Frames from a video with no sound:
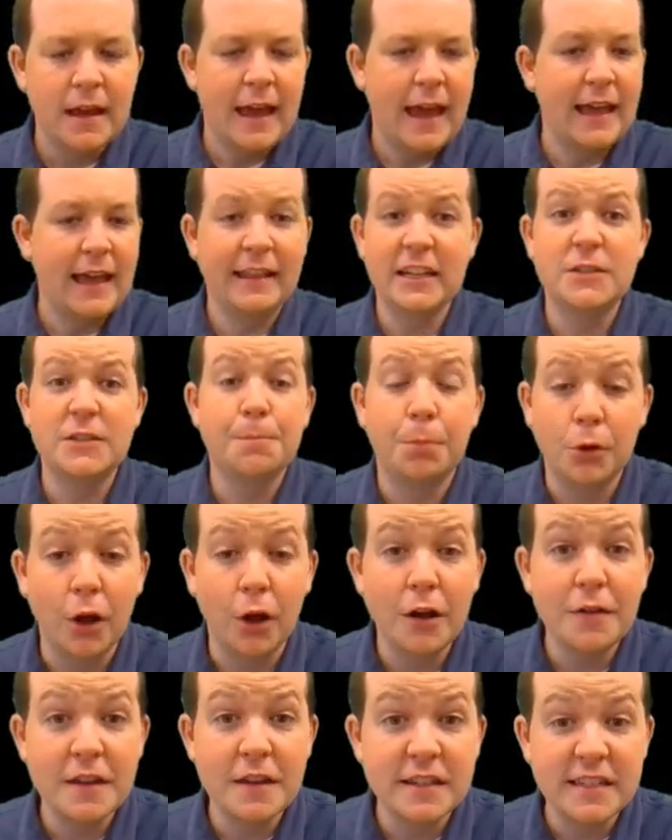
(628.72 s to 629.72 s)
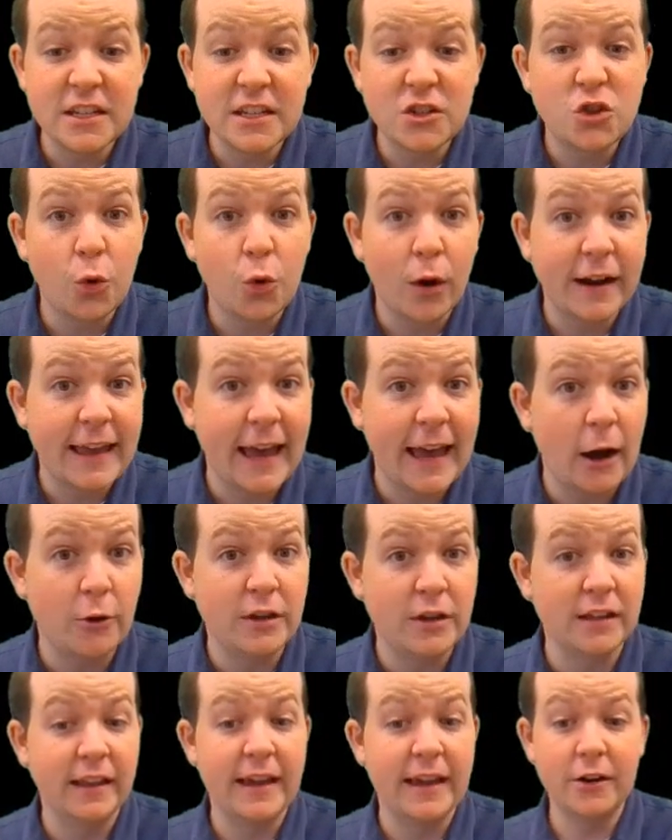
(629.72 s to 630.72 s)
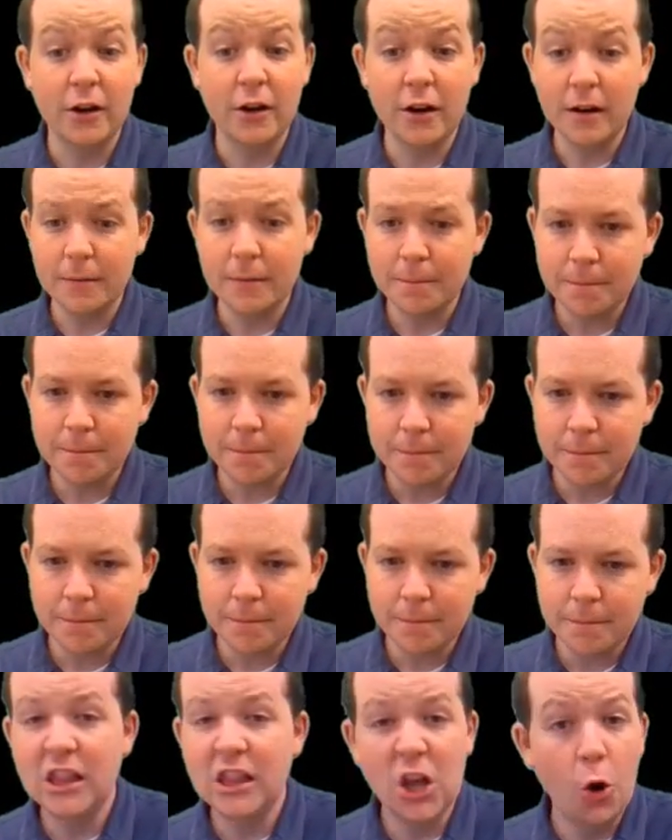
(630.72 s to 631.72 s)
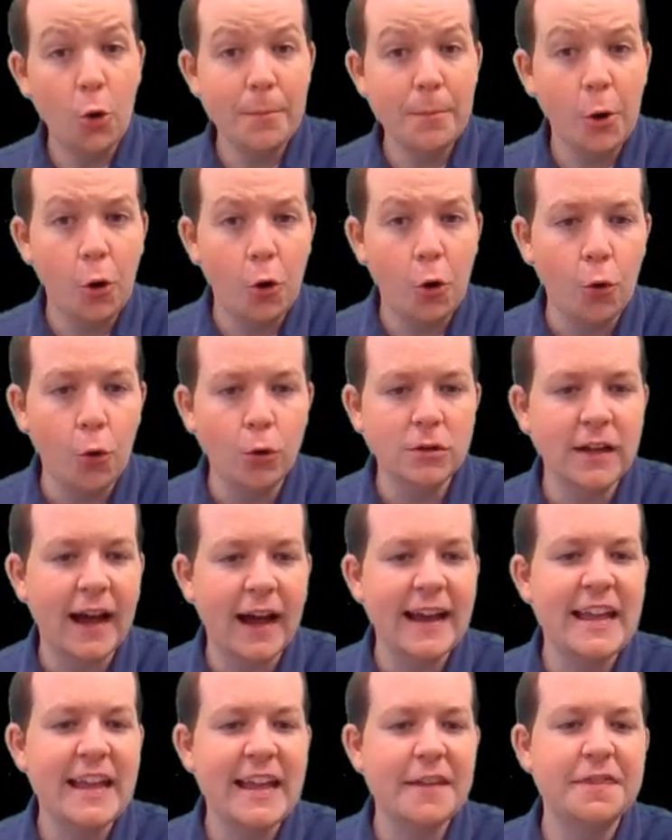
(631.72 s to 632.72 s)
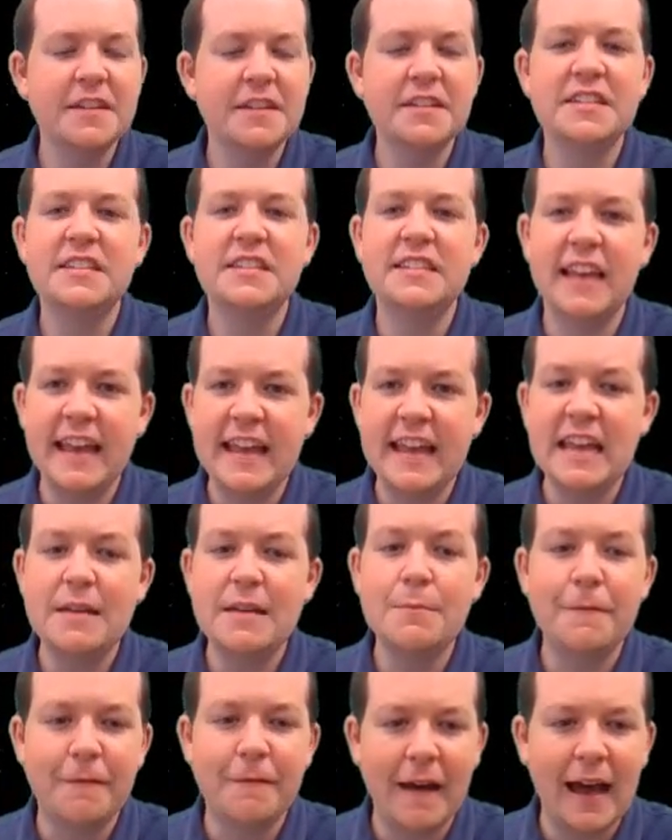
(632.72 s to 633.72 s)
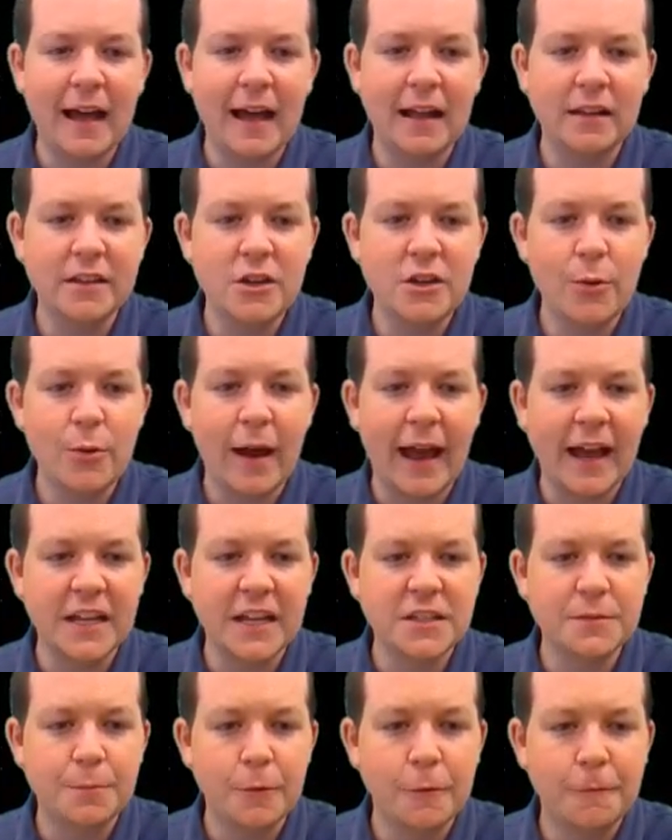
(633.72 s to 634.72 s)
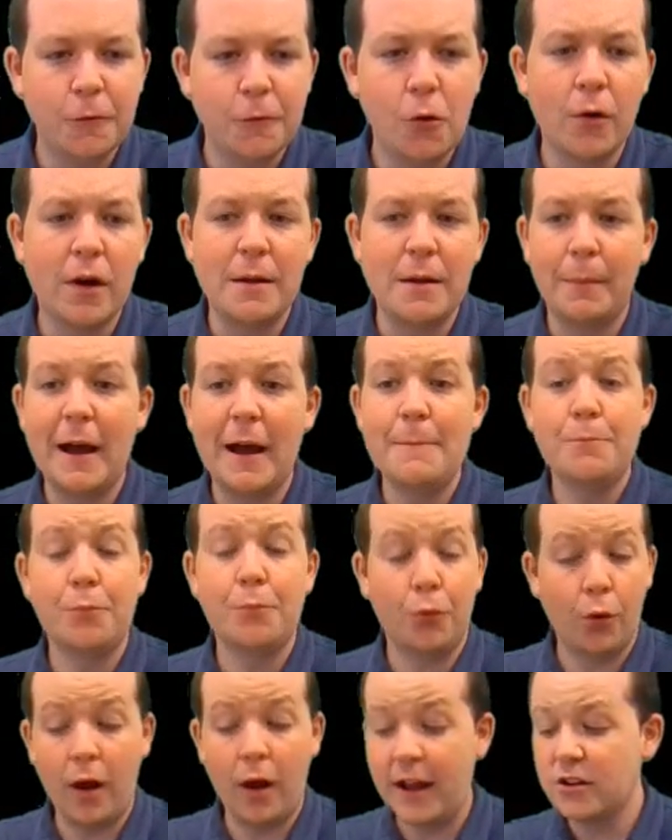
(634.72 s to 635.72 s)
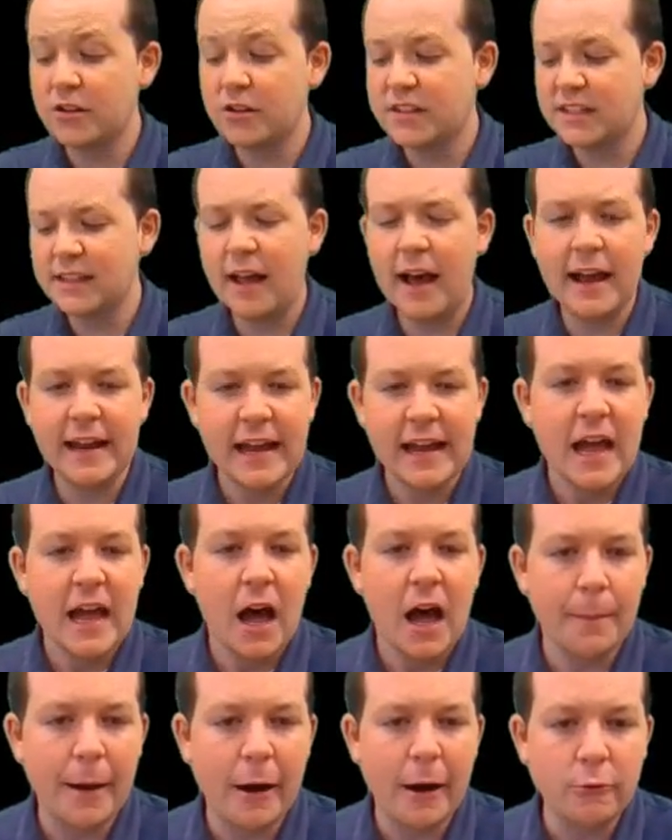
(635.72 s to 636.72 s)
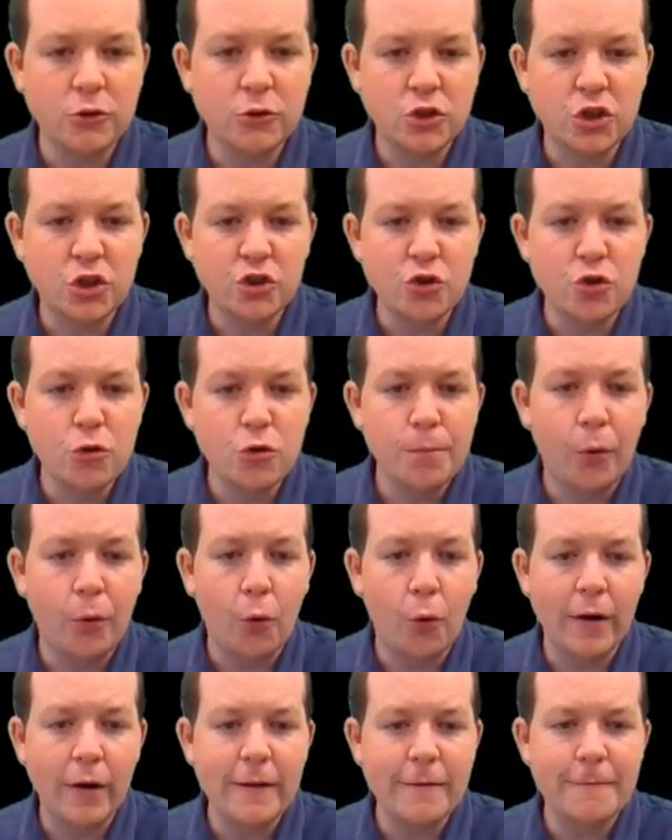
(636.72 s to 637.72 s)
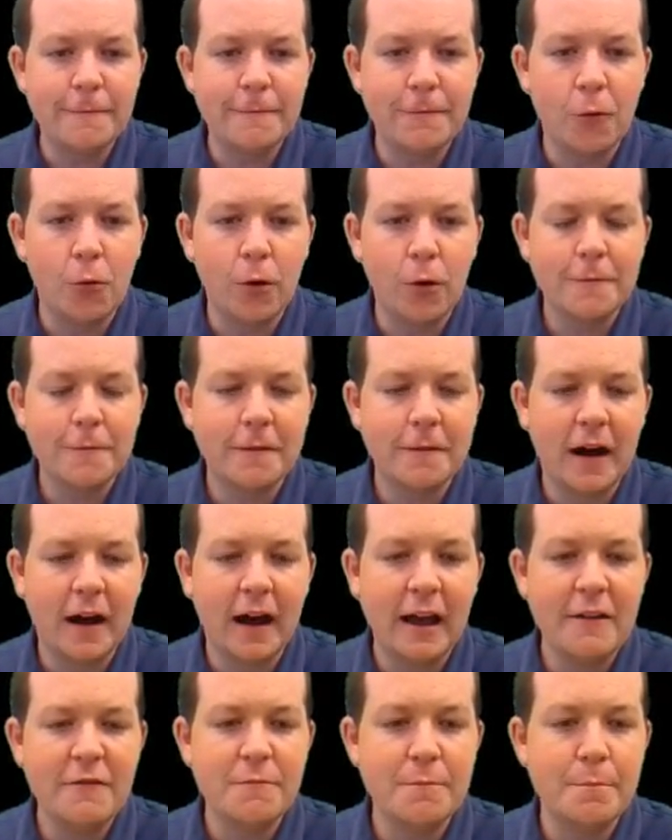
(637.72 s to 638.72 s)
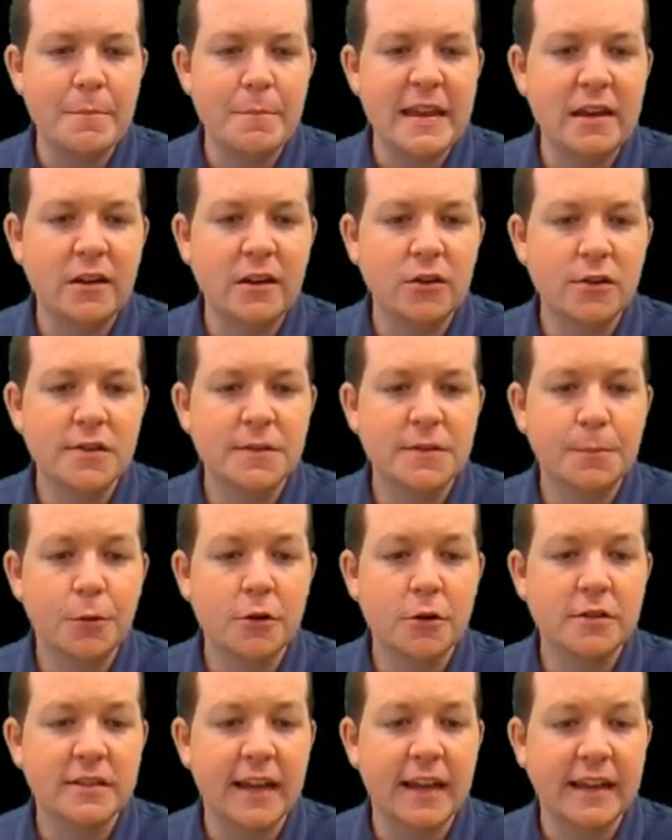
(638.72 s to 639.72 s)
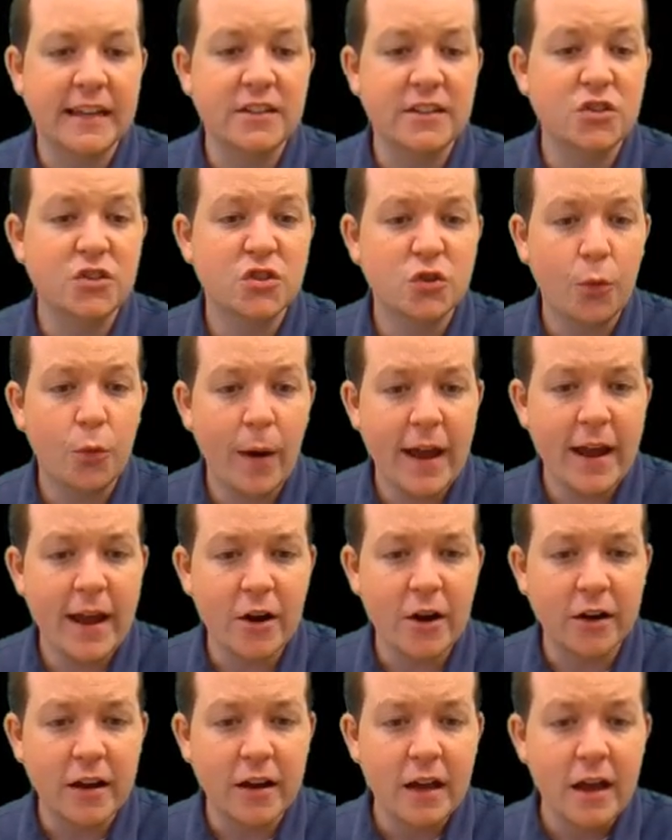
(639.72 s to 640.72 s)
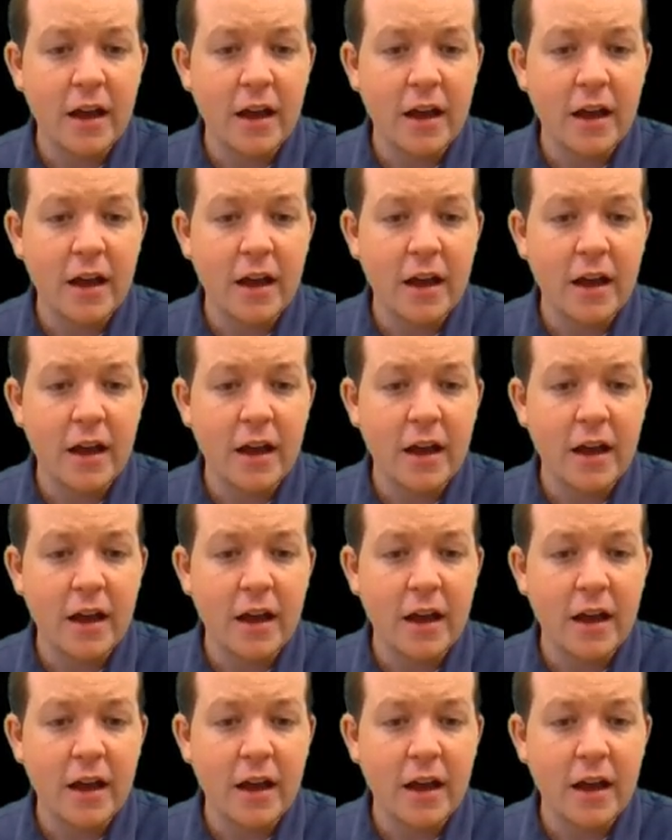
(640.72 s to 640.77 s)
And let's plug this into our calculator. Lo and behold, I get the same value as before in my prior slide, about 2.45 meters per second squared.